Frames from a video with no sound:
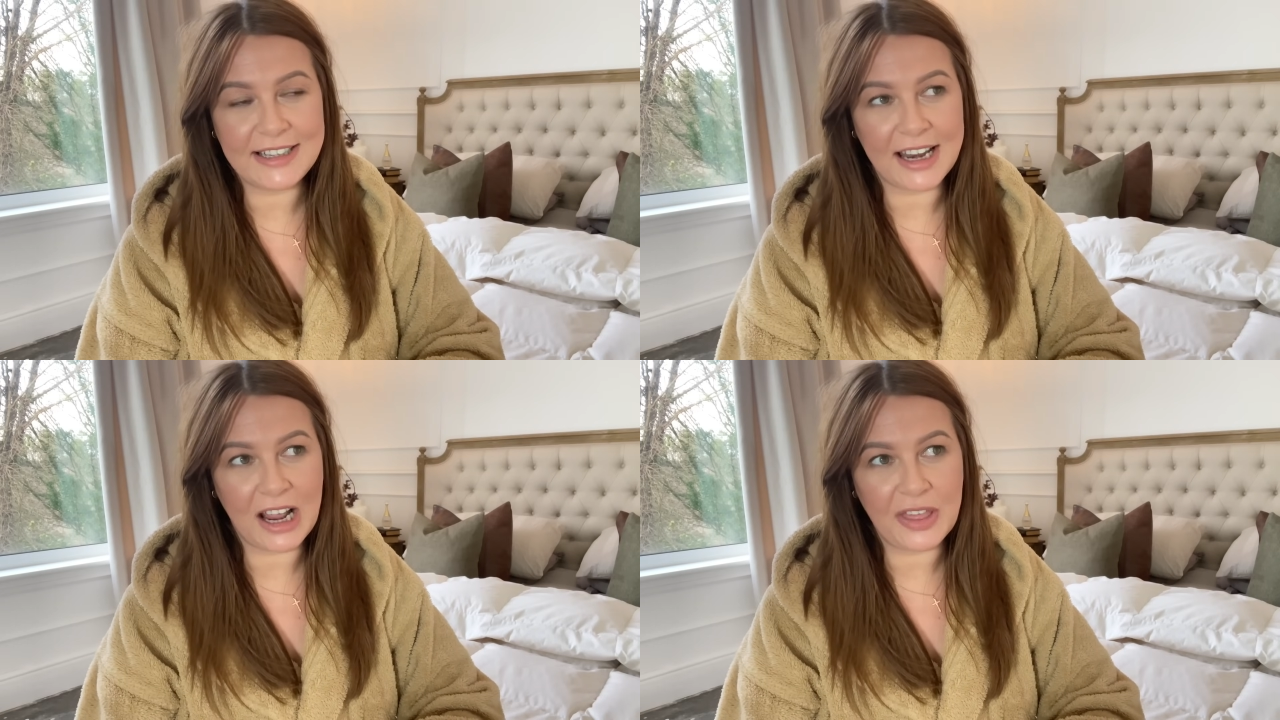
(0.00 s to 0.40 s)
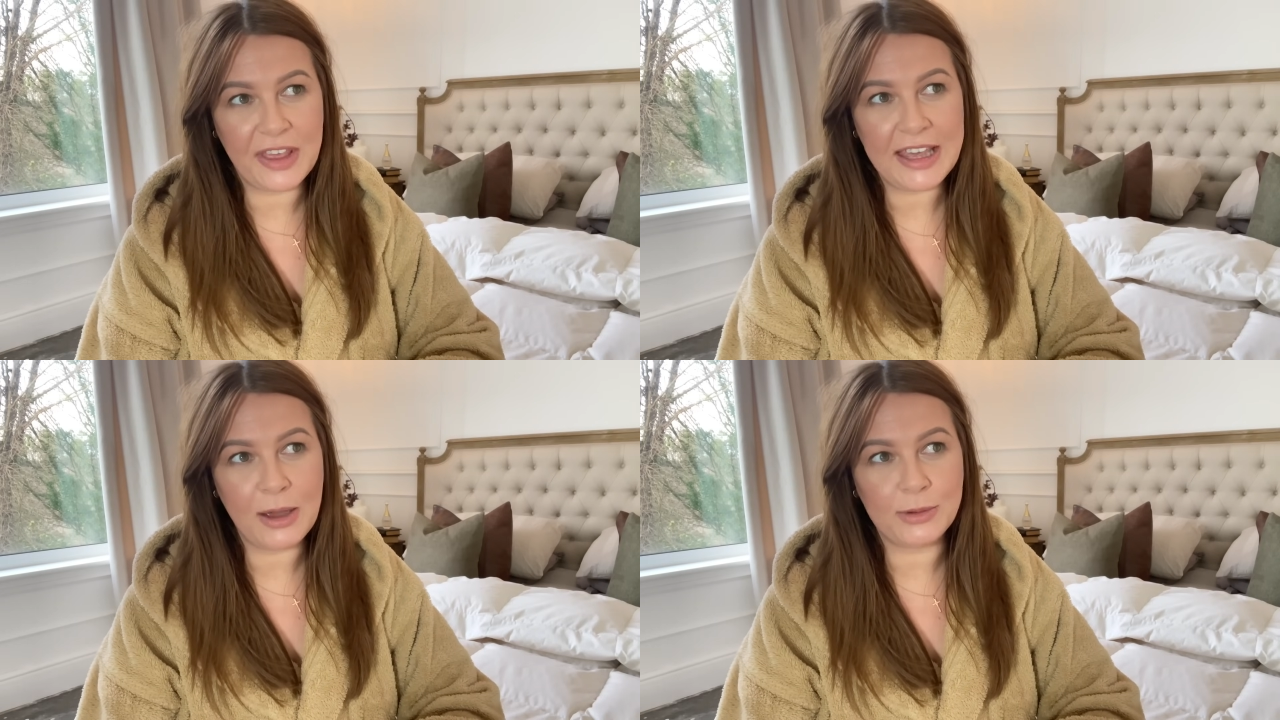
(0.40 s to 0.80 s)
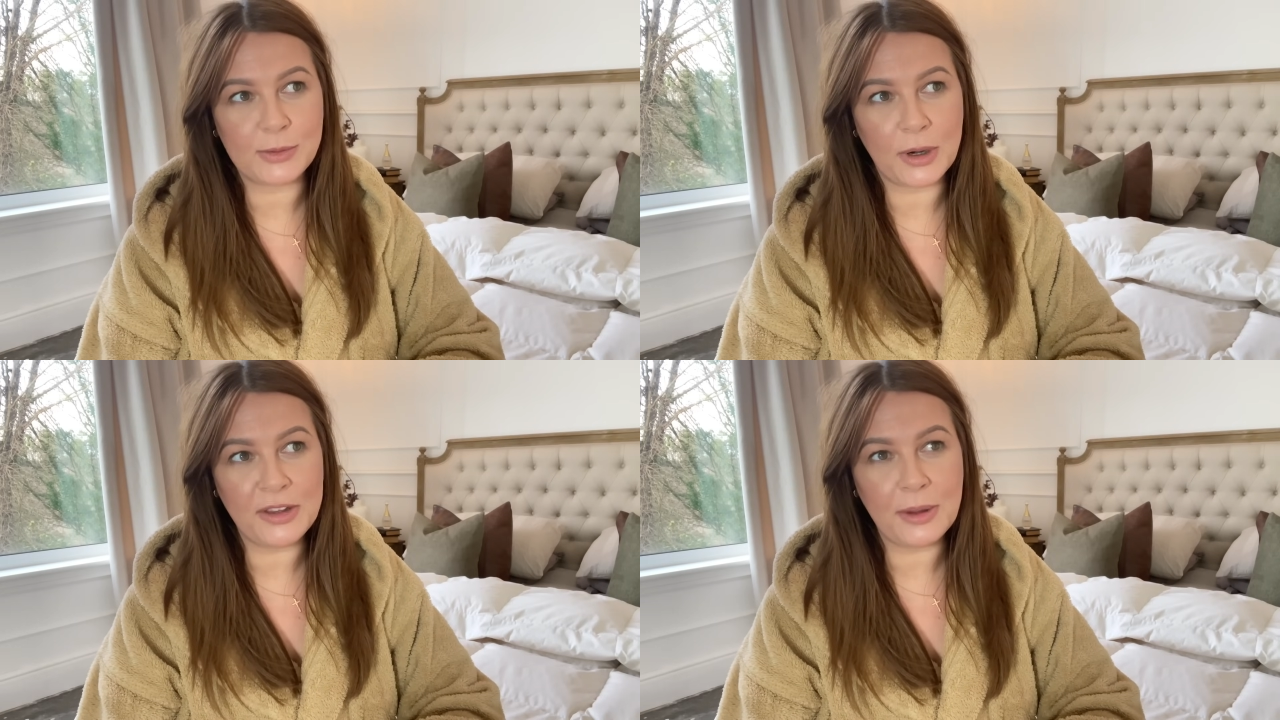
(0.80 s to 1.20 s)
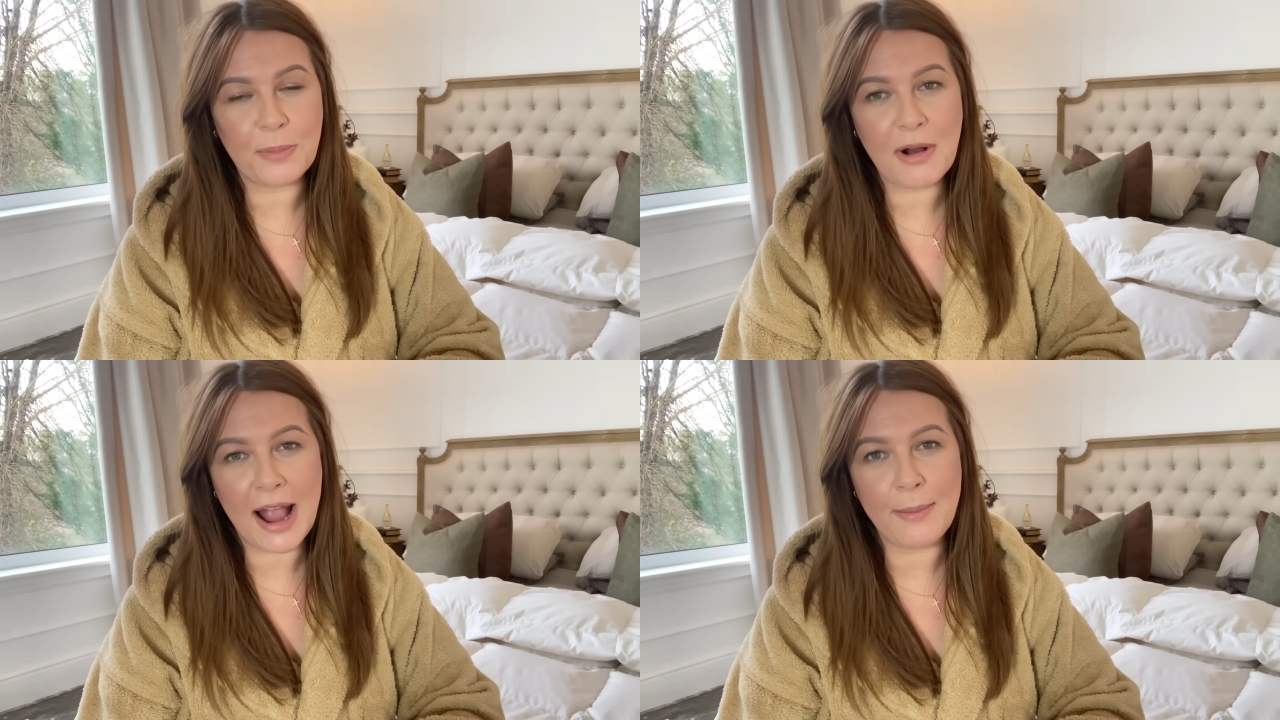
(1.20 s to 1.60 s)
And I think it was one of the
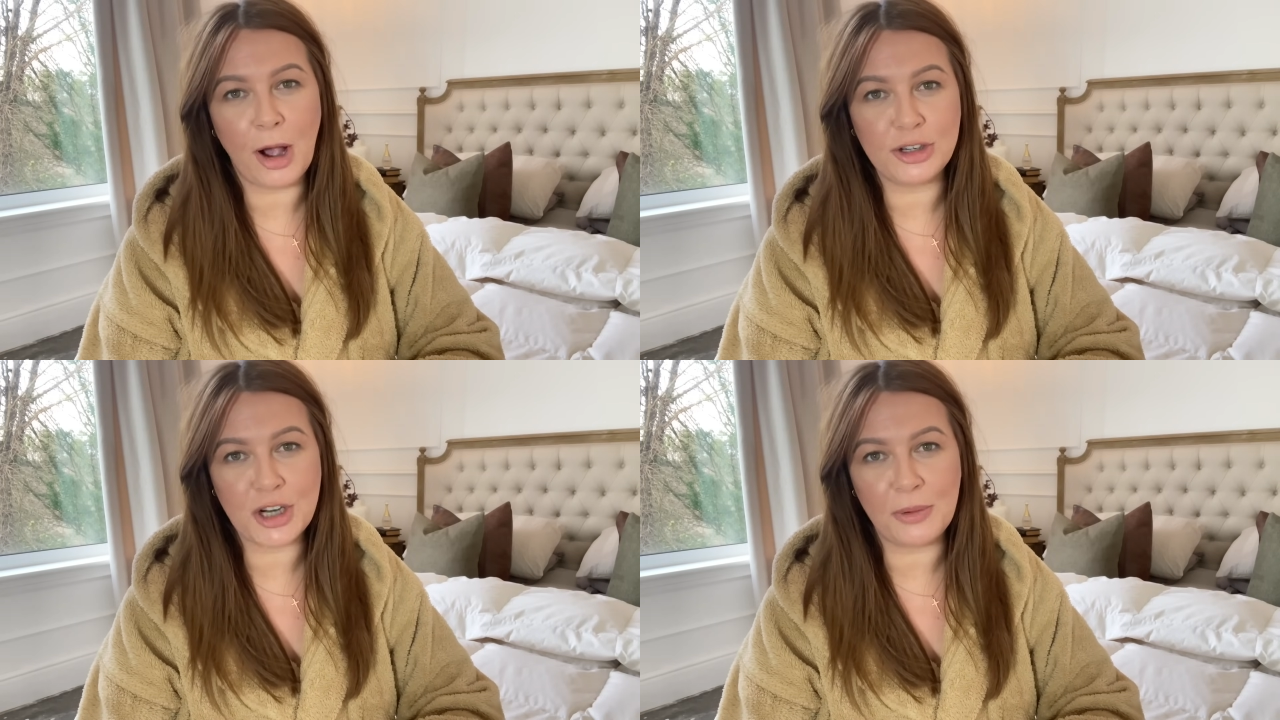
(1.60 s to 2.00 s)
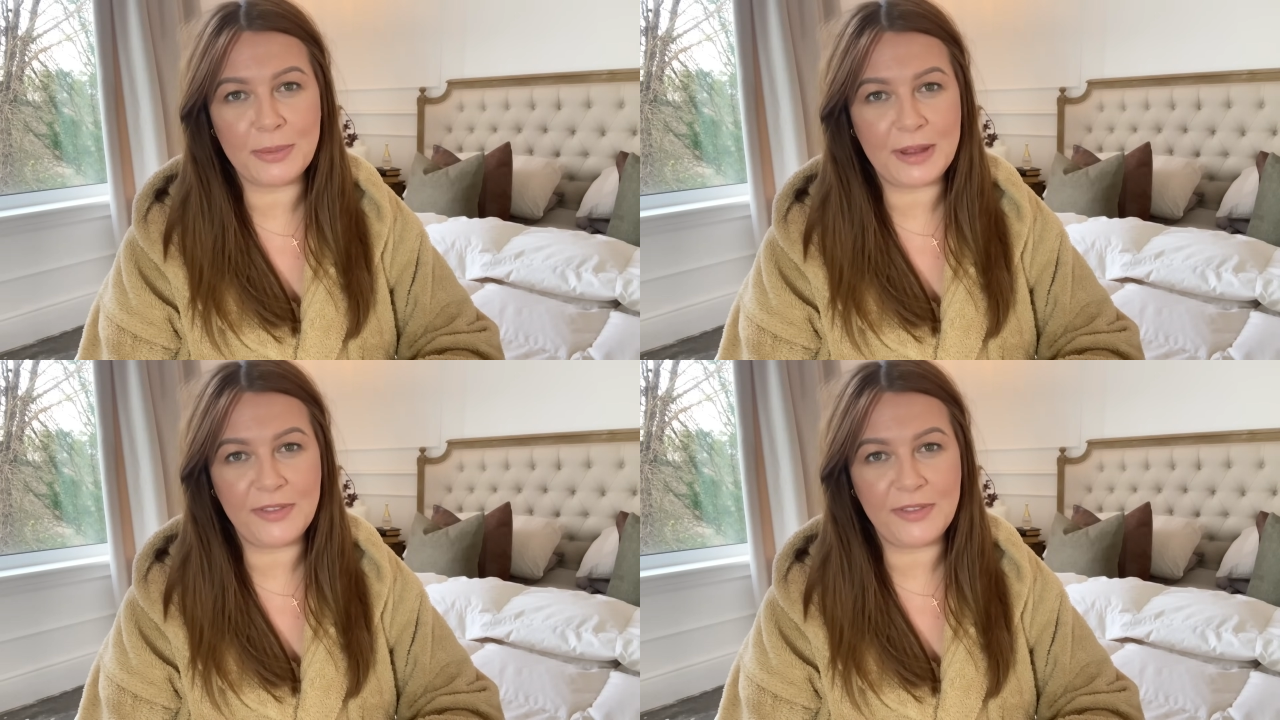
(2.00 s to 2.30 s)
Primark Shop With Me